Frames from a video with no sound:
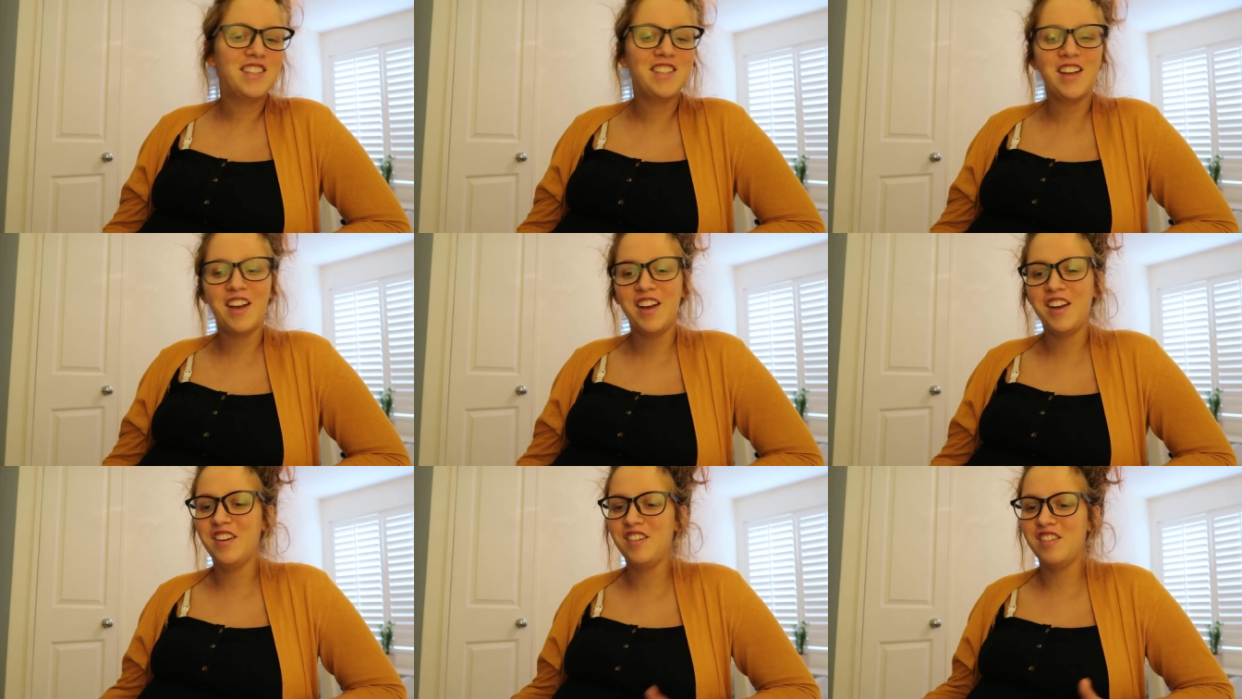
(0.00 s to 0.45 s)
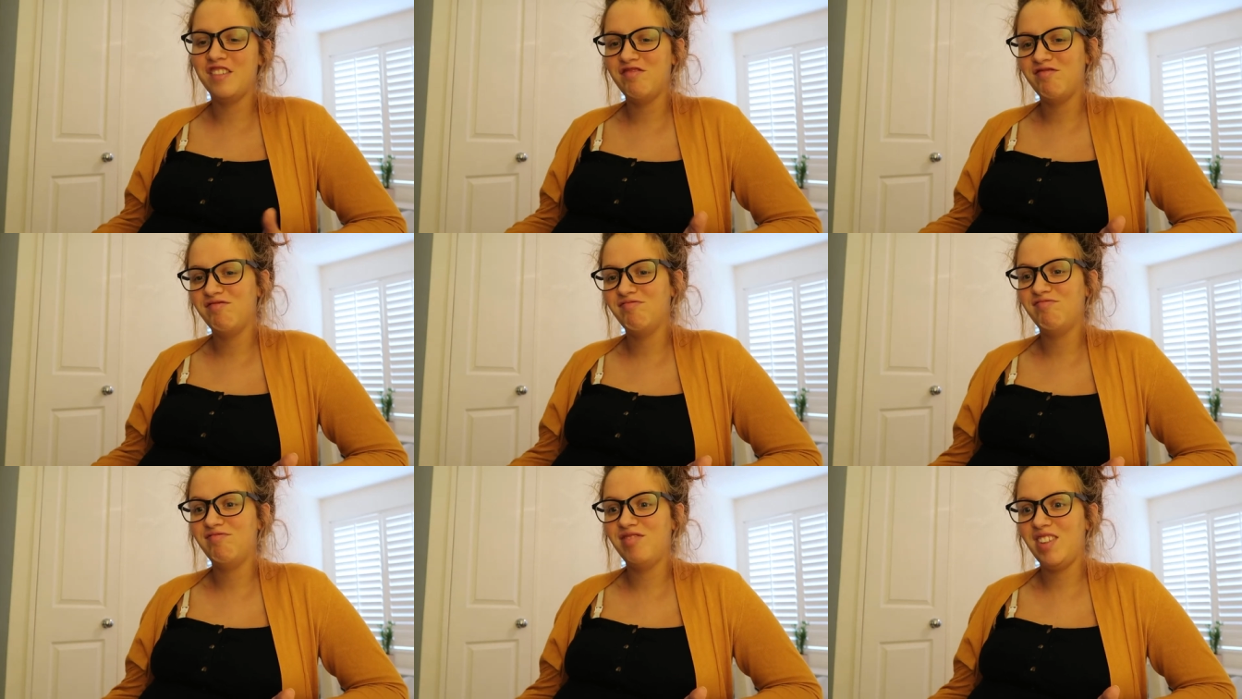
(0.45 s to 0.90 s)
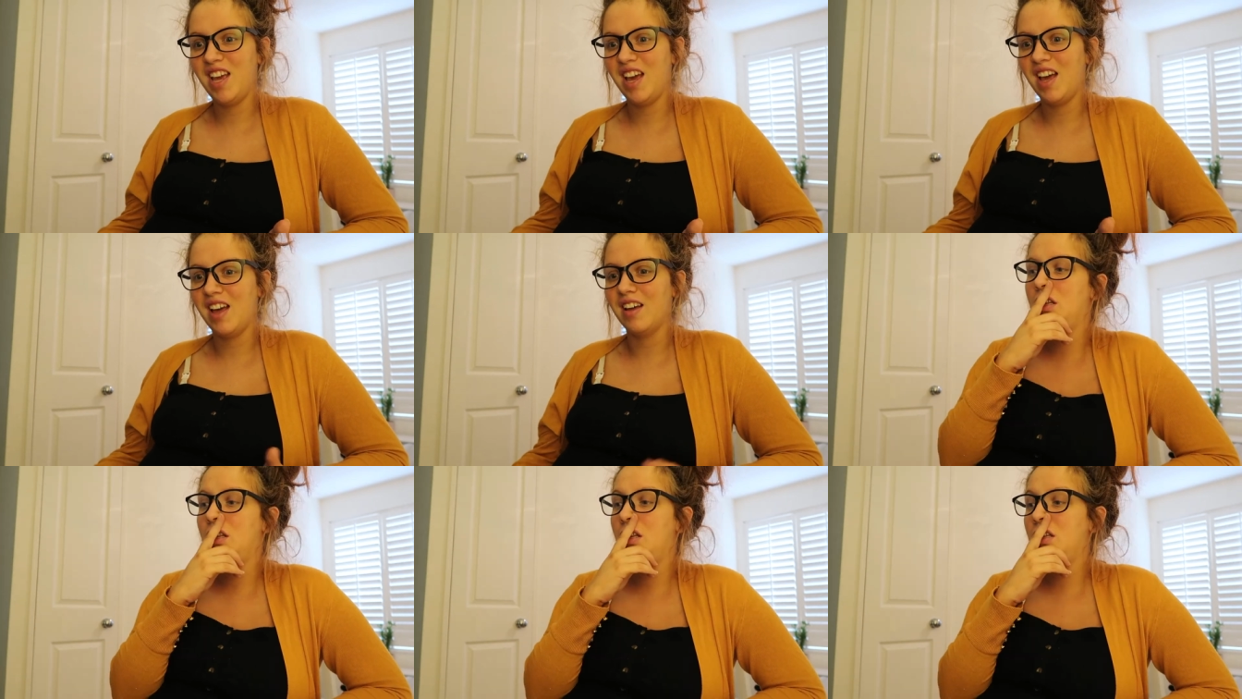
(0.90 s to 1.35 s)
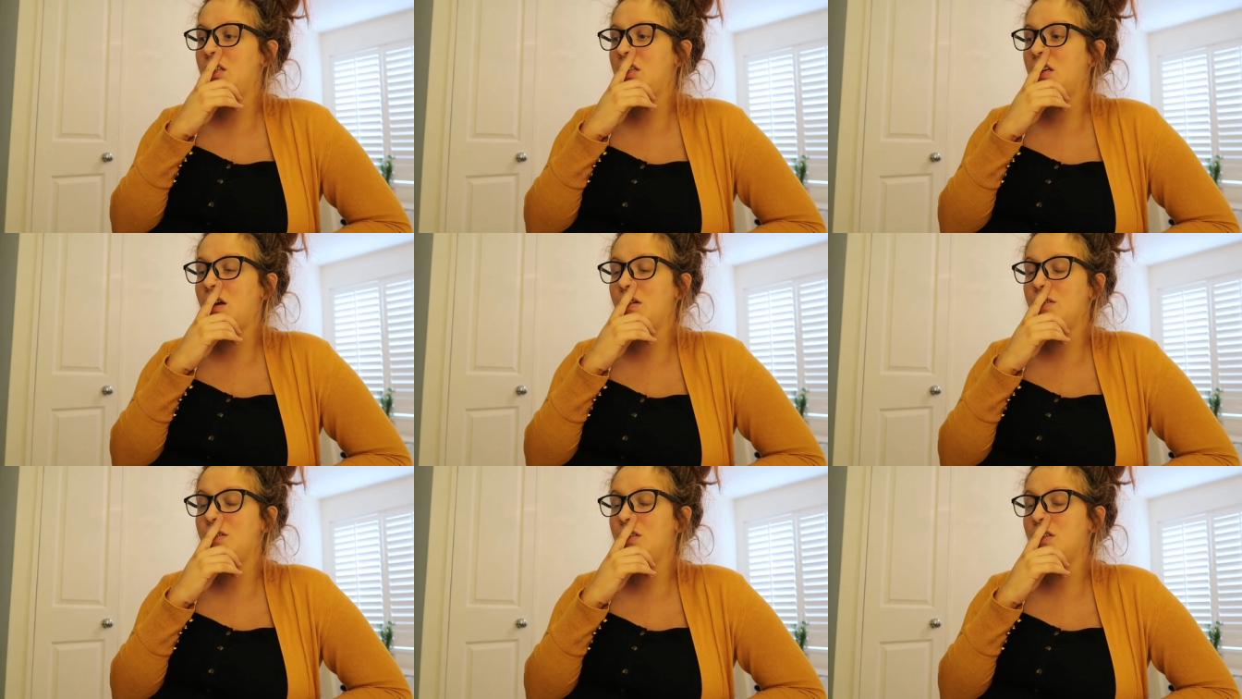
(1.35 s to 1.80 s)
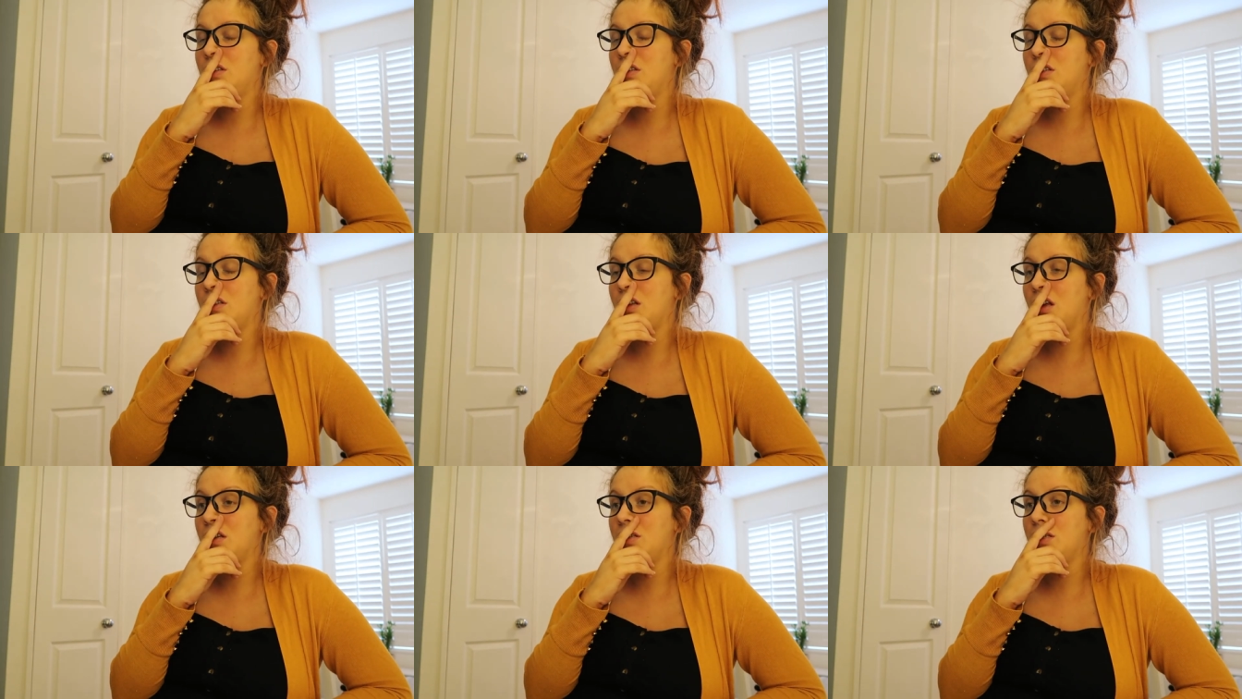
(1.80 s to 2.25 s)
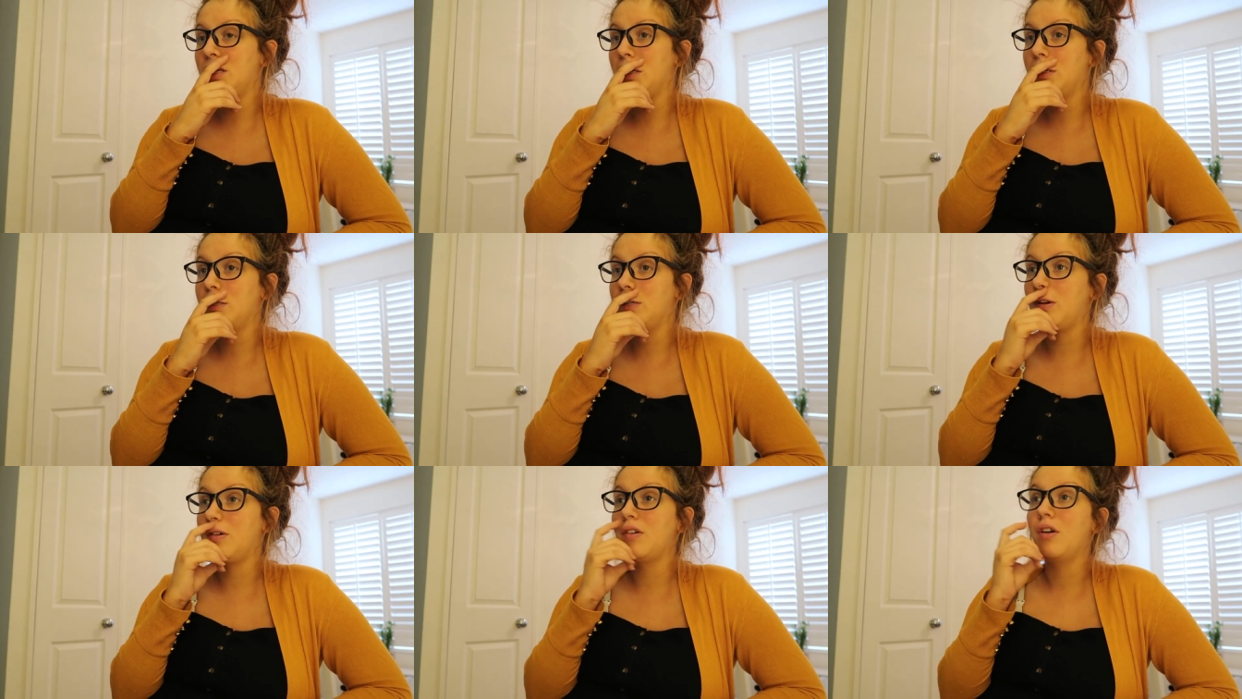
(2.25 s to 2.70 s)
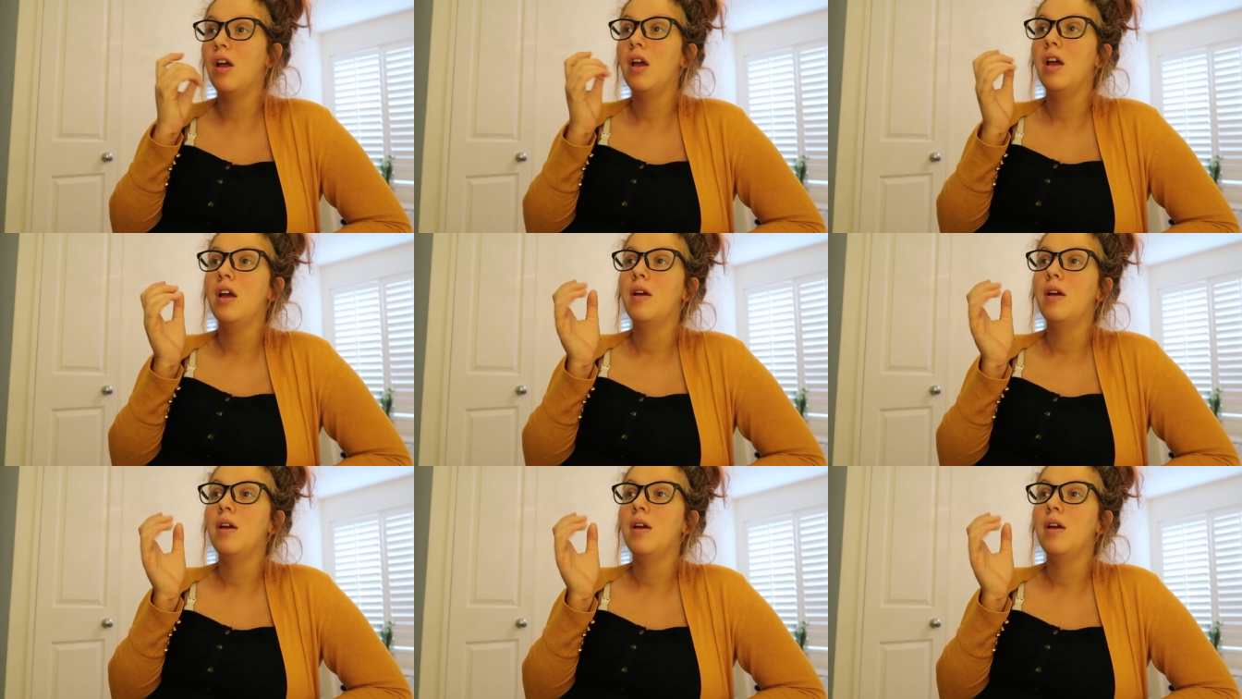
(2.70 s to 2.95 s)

so yeah, this house is disgusting. So